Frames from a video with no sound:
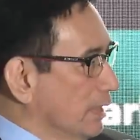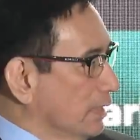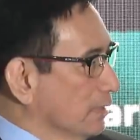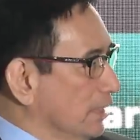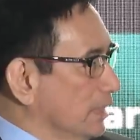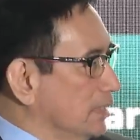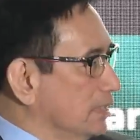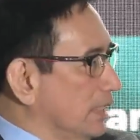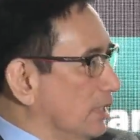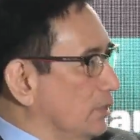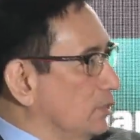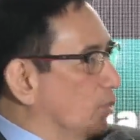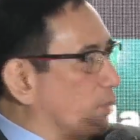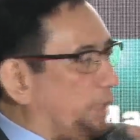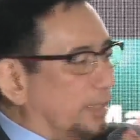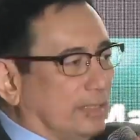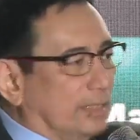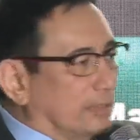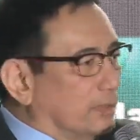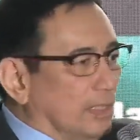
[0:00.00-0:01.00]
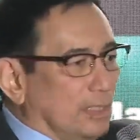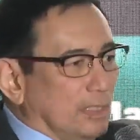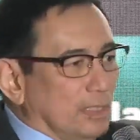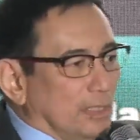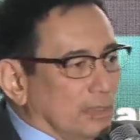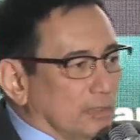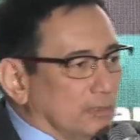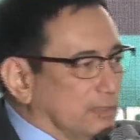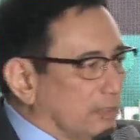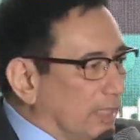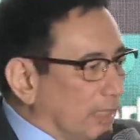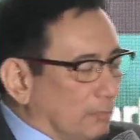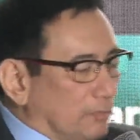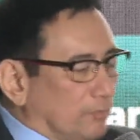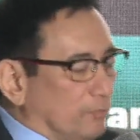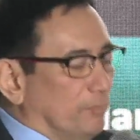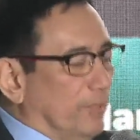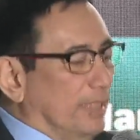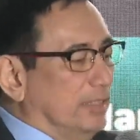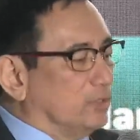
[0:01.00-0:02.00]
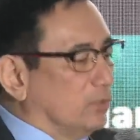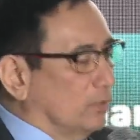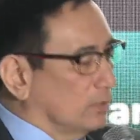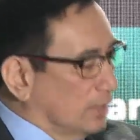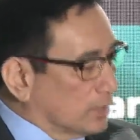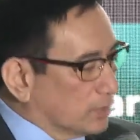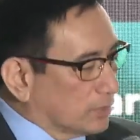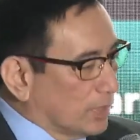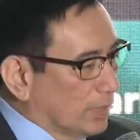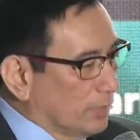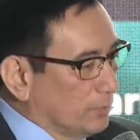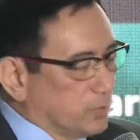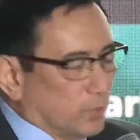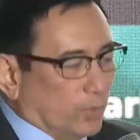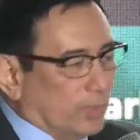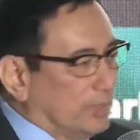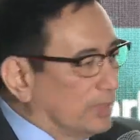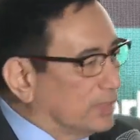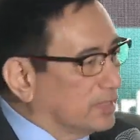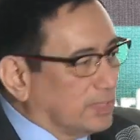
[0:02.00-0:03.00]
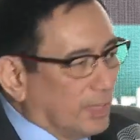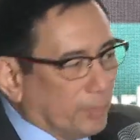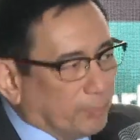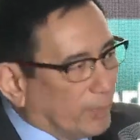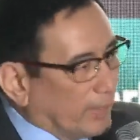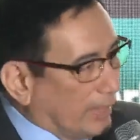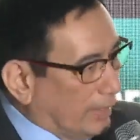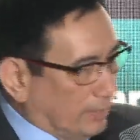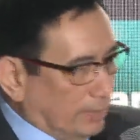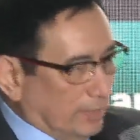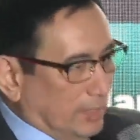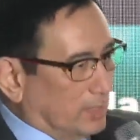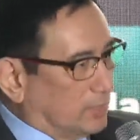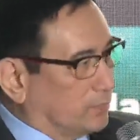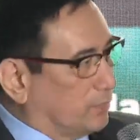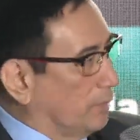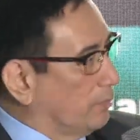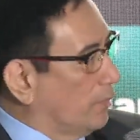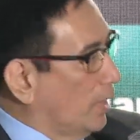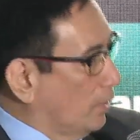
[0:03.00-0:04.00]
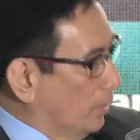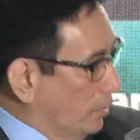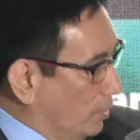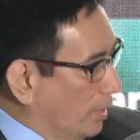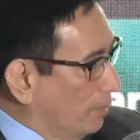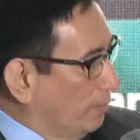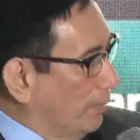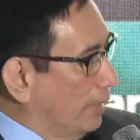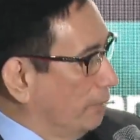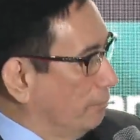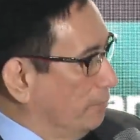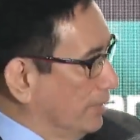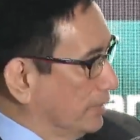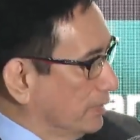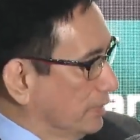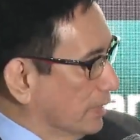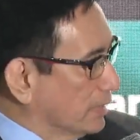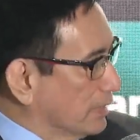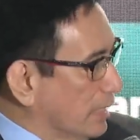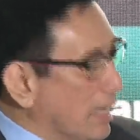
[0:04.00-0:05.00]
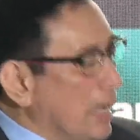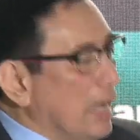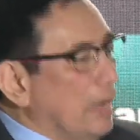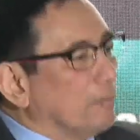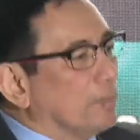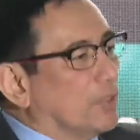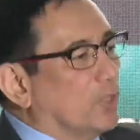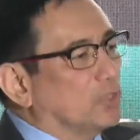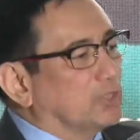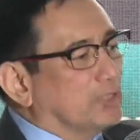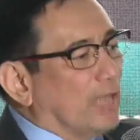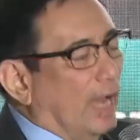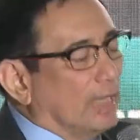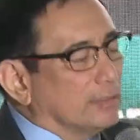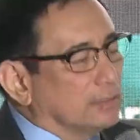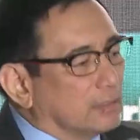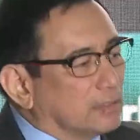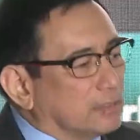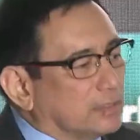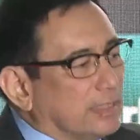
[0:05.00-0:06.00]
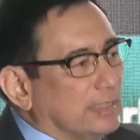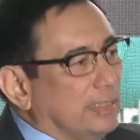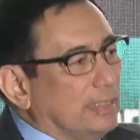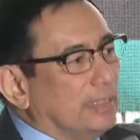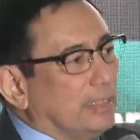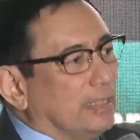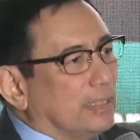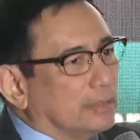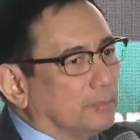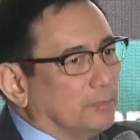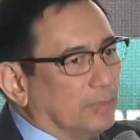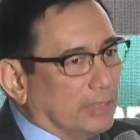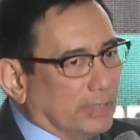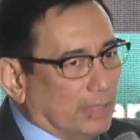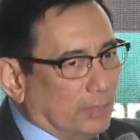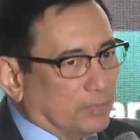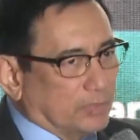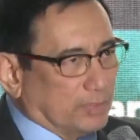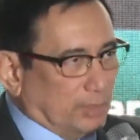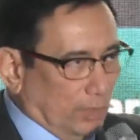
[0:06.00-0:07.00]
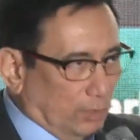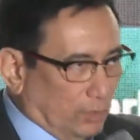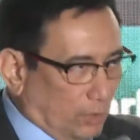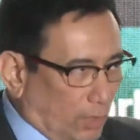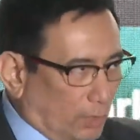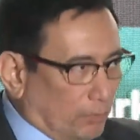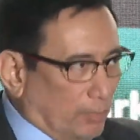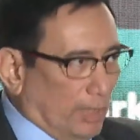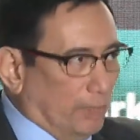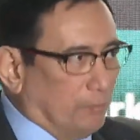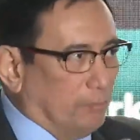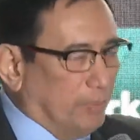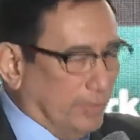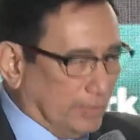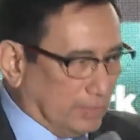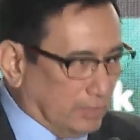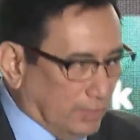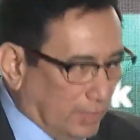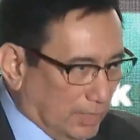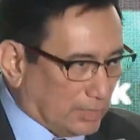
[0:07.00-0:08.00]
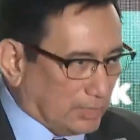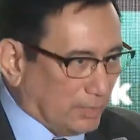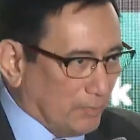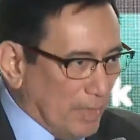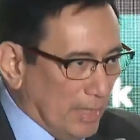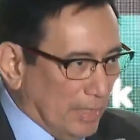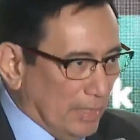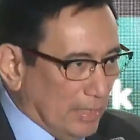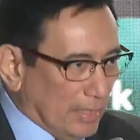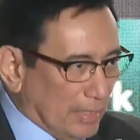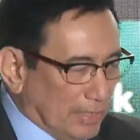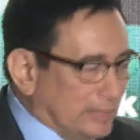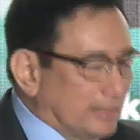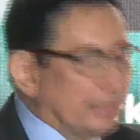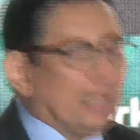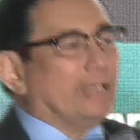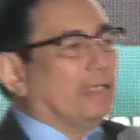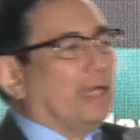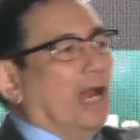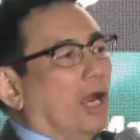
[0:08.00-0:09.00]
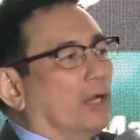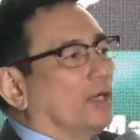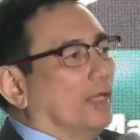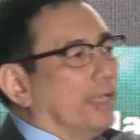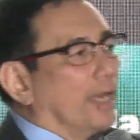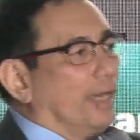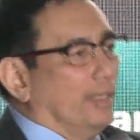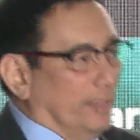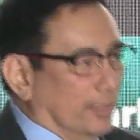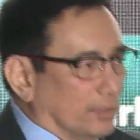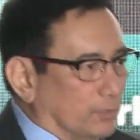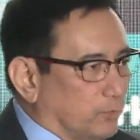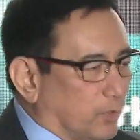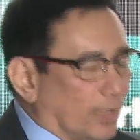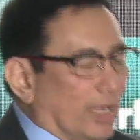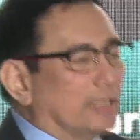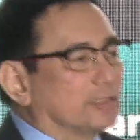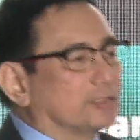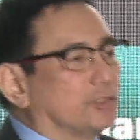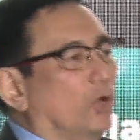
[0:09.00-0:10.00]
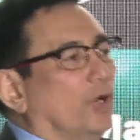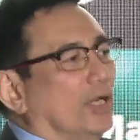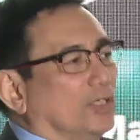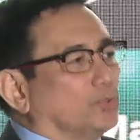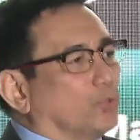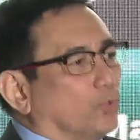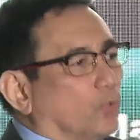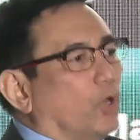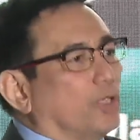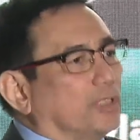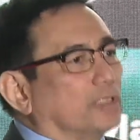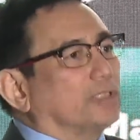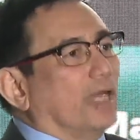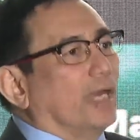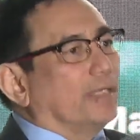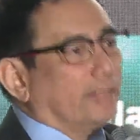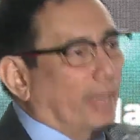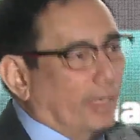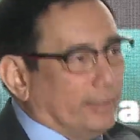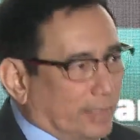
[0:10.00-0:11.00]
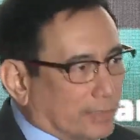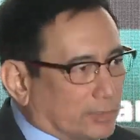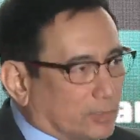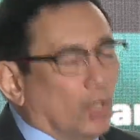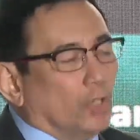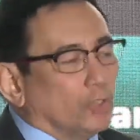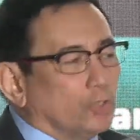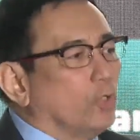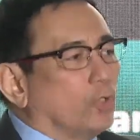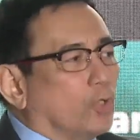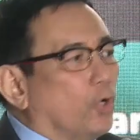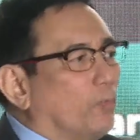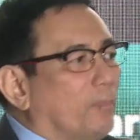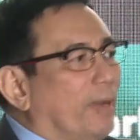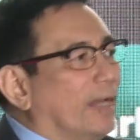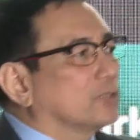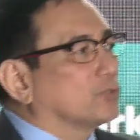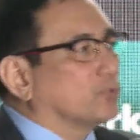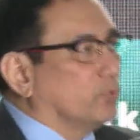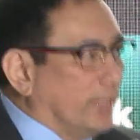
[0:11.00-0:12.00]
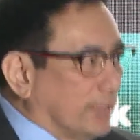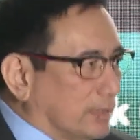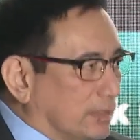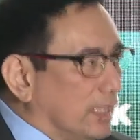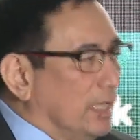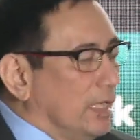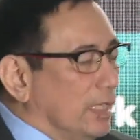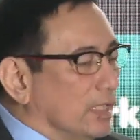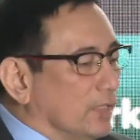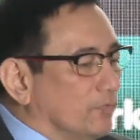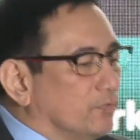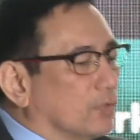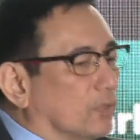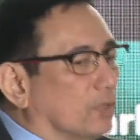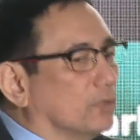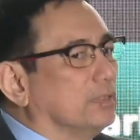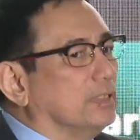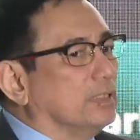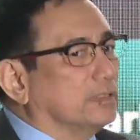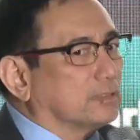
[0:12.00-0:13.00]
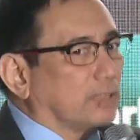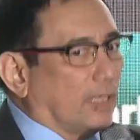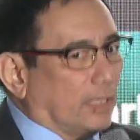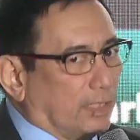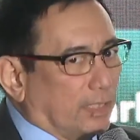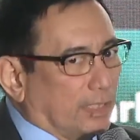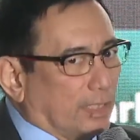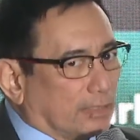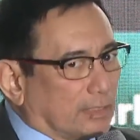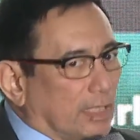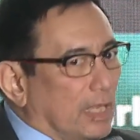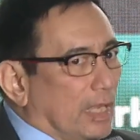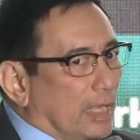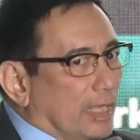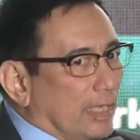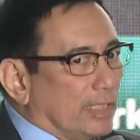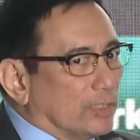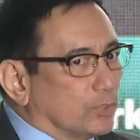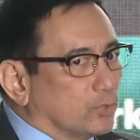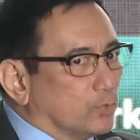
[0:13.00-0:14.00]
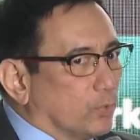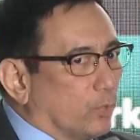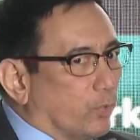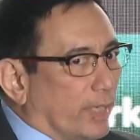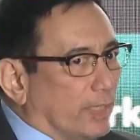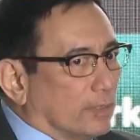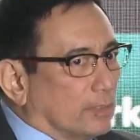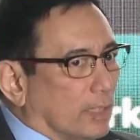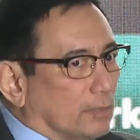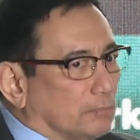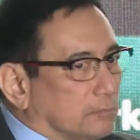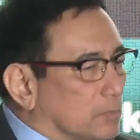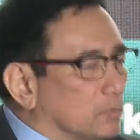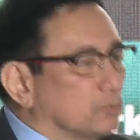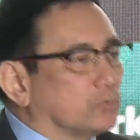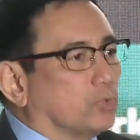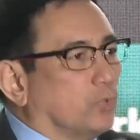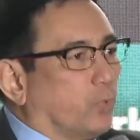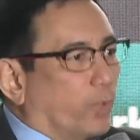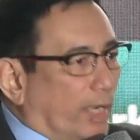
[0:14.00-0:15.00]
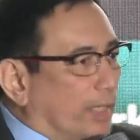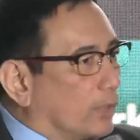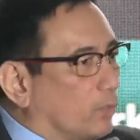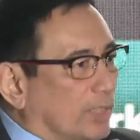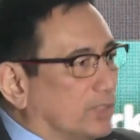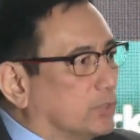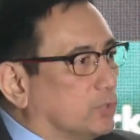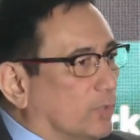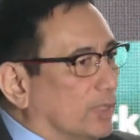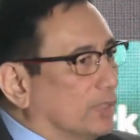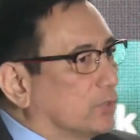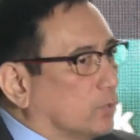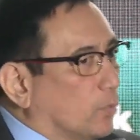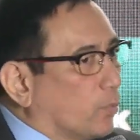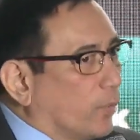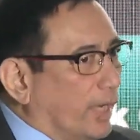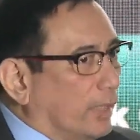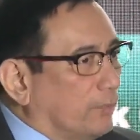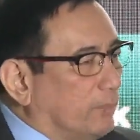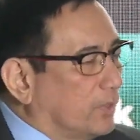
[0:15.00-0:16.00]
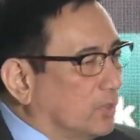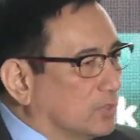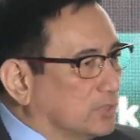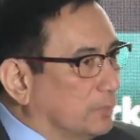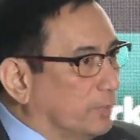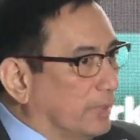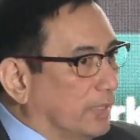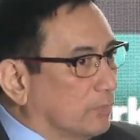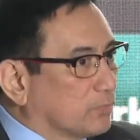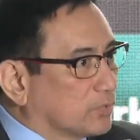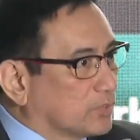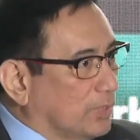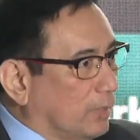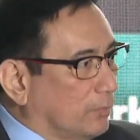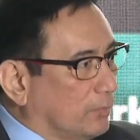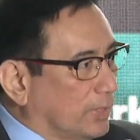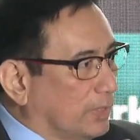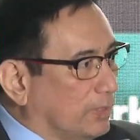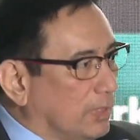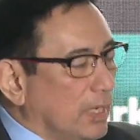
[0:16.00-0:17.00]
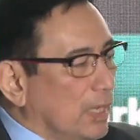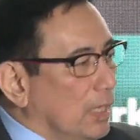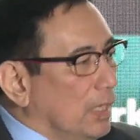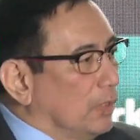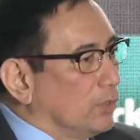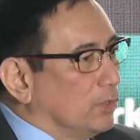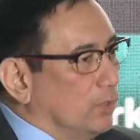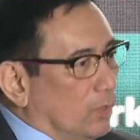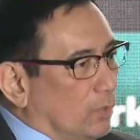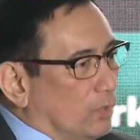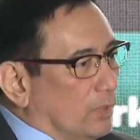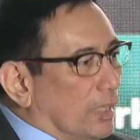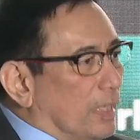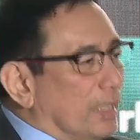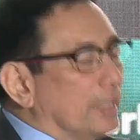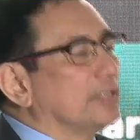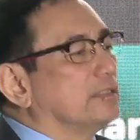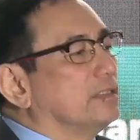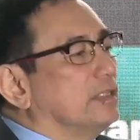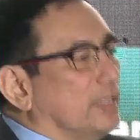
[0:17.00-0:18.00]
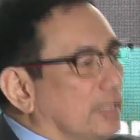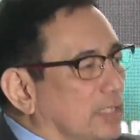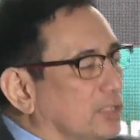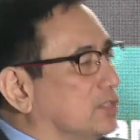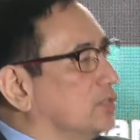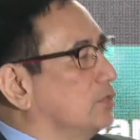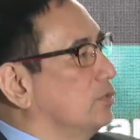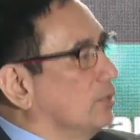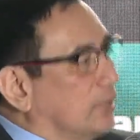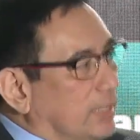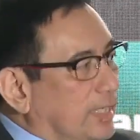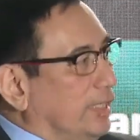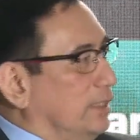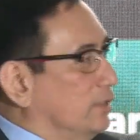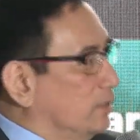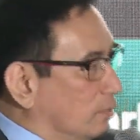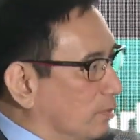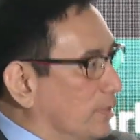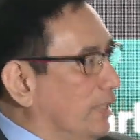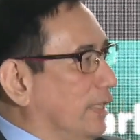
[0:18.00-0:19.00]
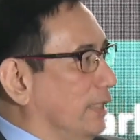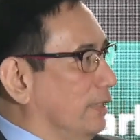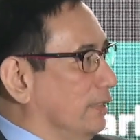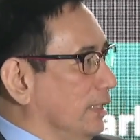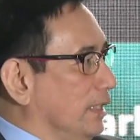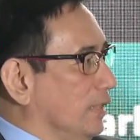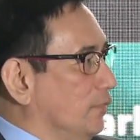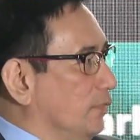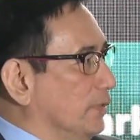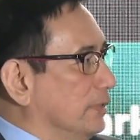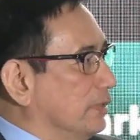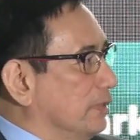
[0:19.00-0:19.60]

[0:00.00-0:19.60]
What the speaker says: These are, you cannot, based on the terms, you cannot separate this from our normal business. Because until it becomes a normal business, it's like our diet. For as long as you call it a diet, you'll go back to it. If your only target is to wear what you want to wear because it becomes summer, no, it is your day-to-day. If